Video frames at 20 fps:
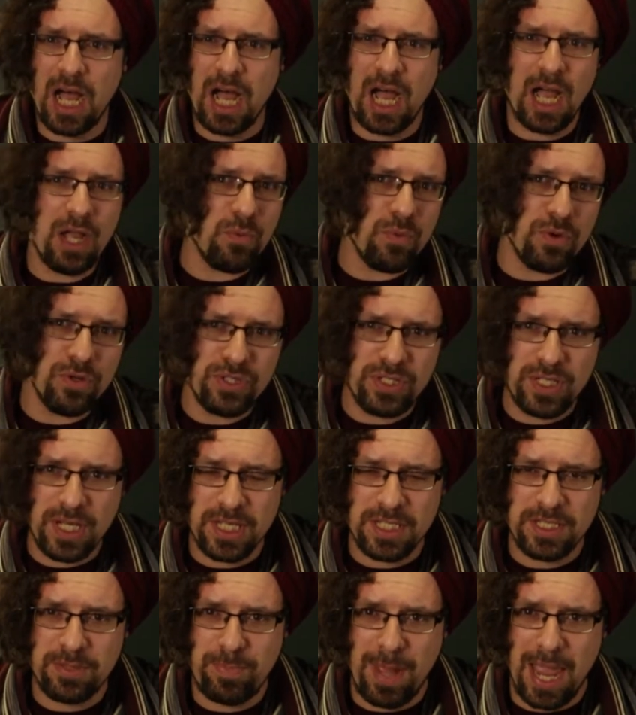I wasn't
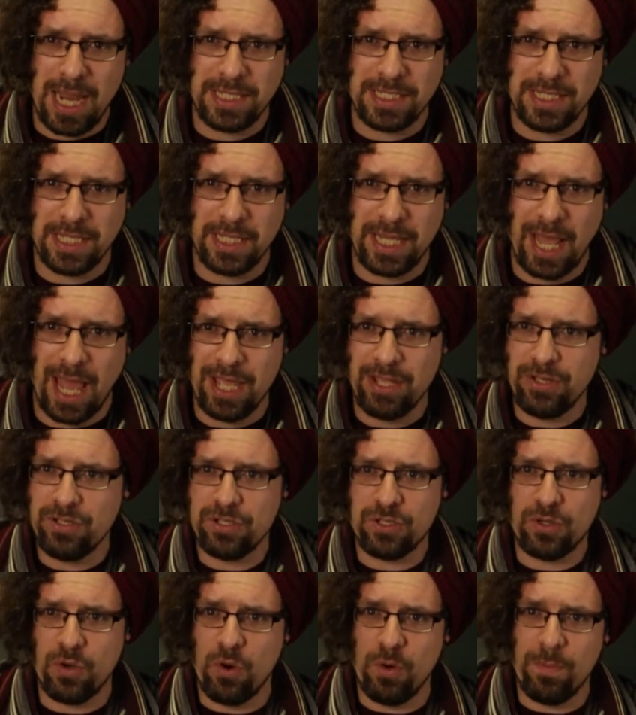expecting that. You
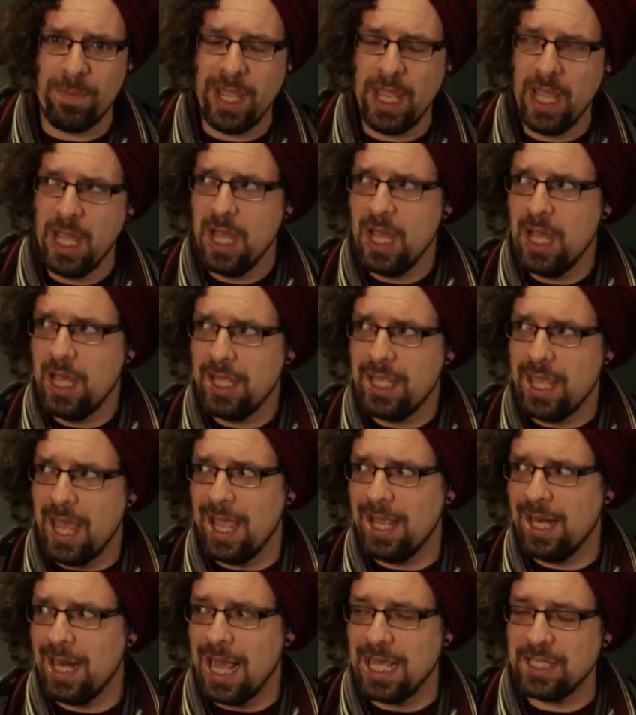just caught me
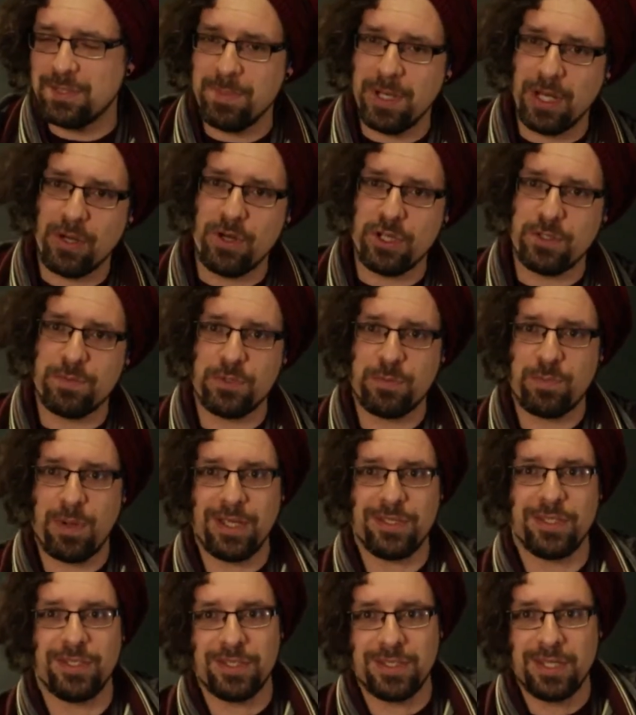getting last minute Christmas
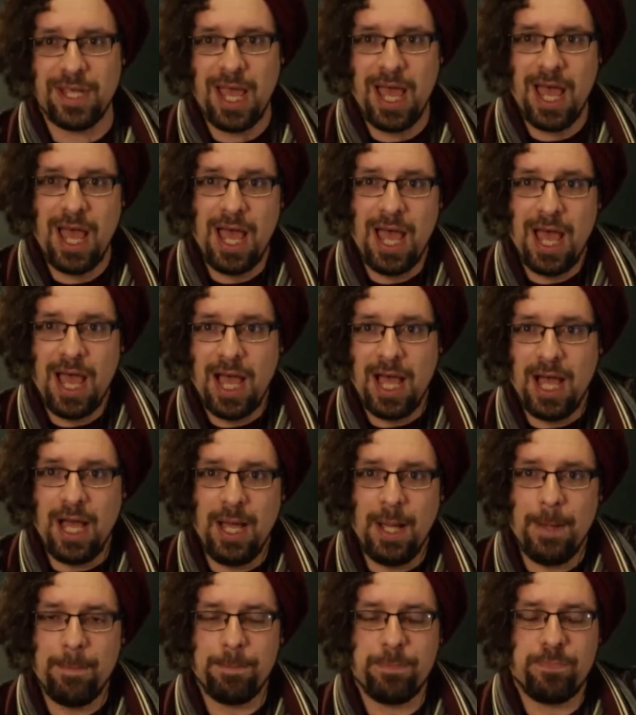presents.
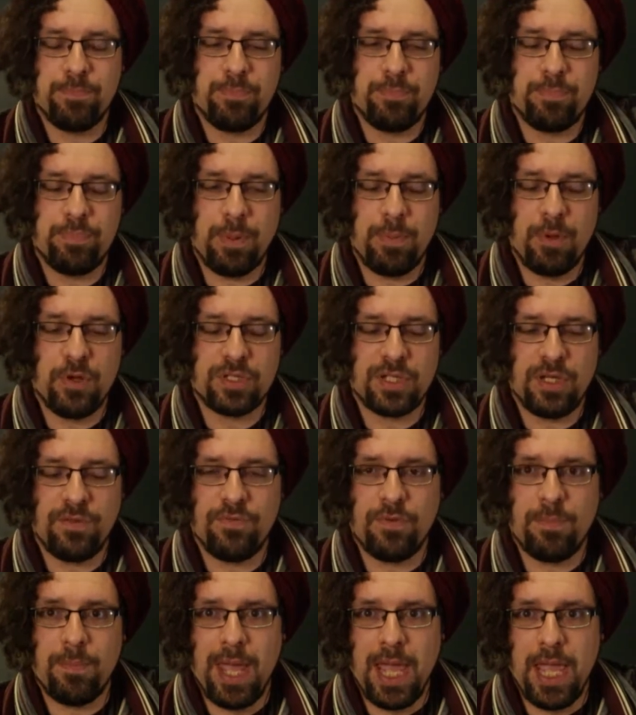But mostly
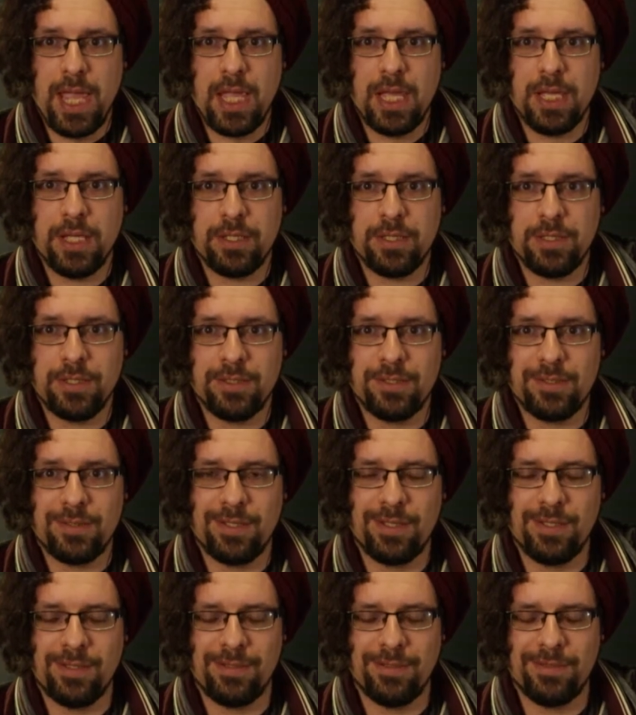for me, because...
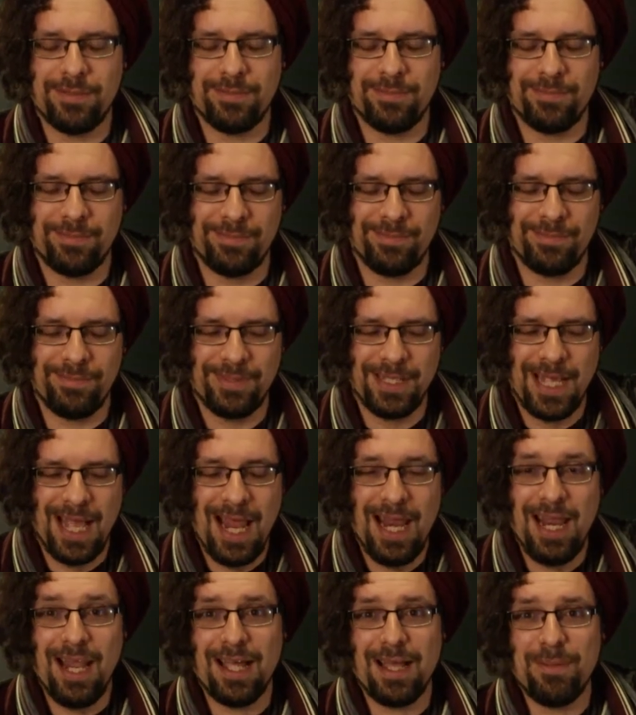
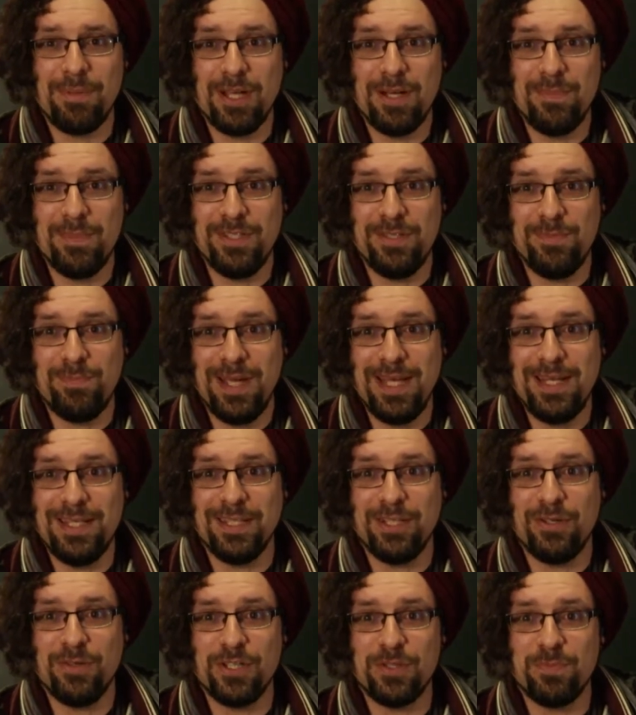like I'm going to be
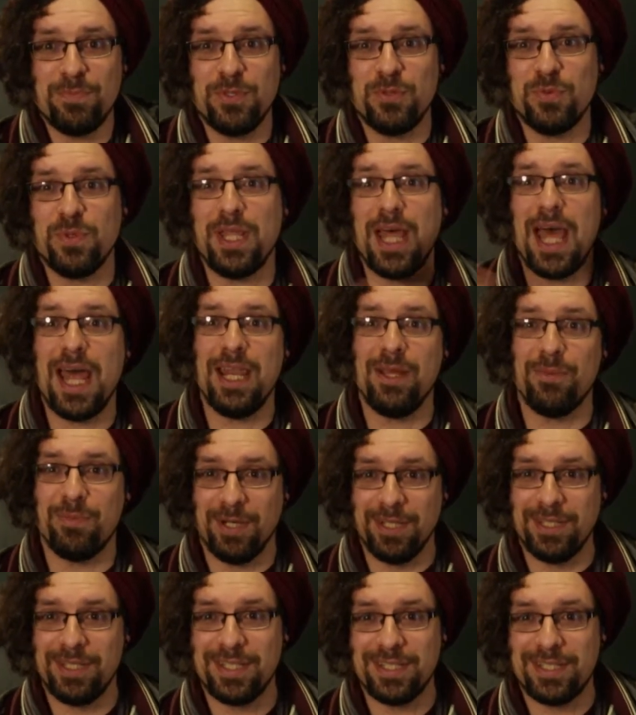spending Christmas with
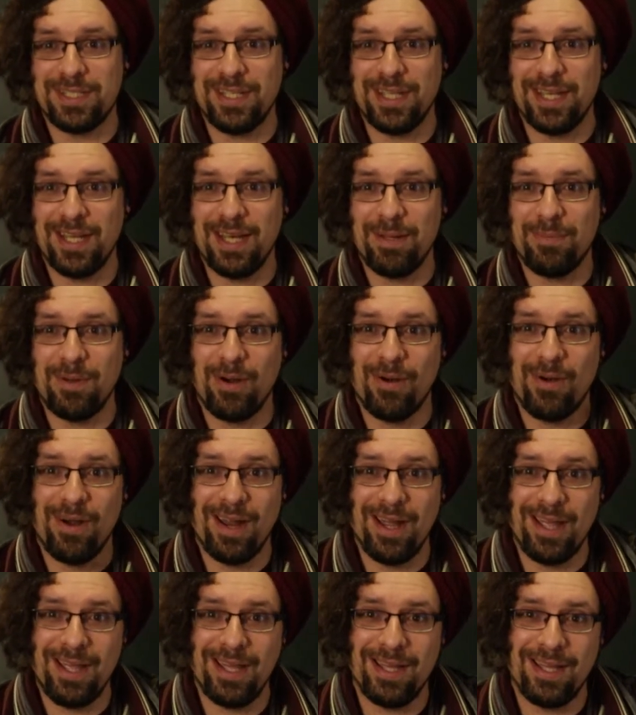anyone this year, am I
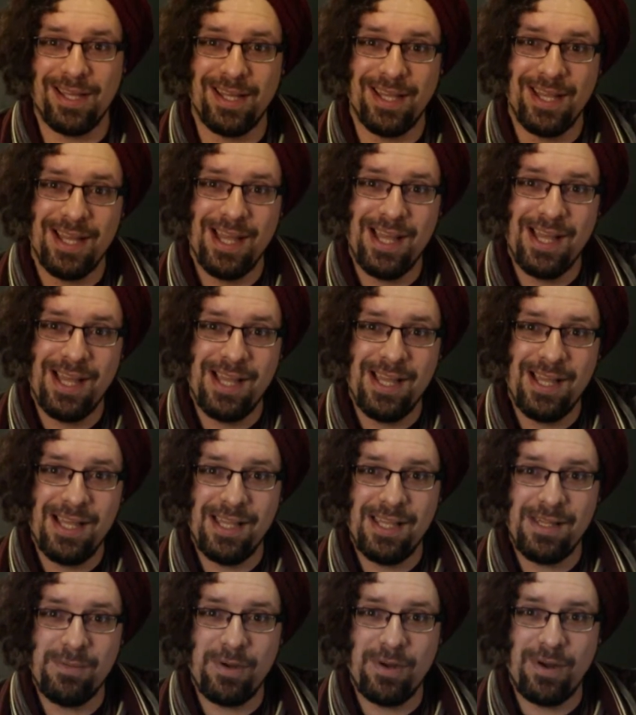right?
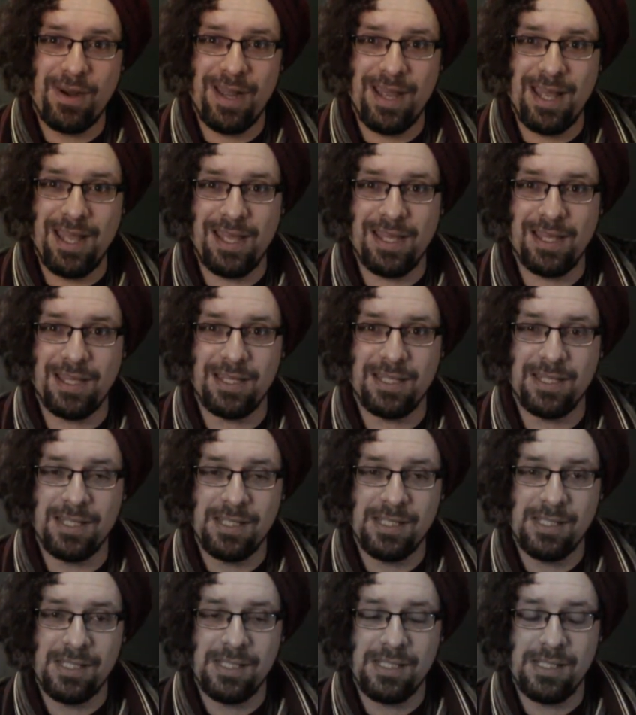Am I
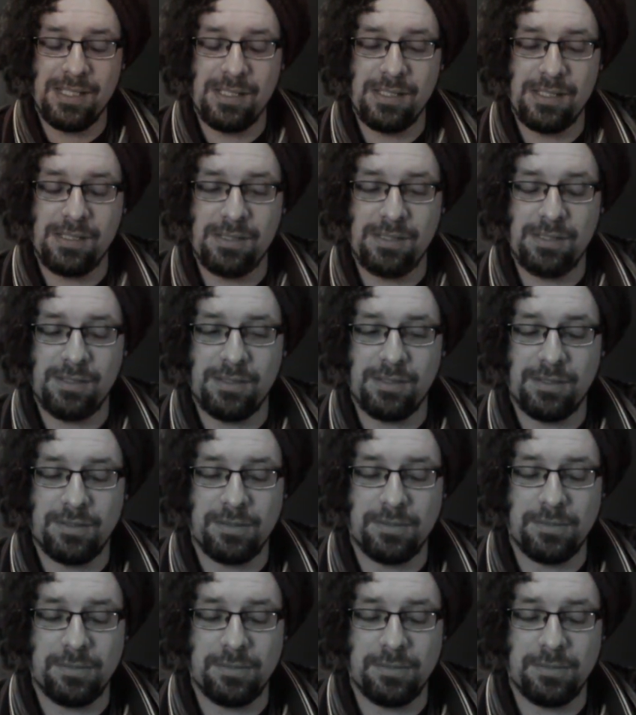right?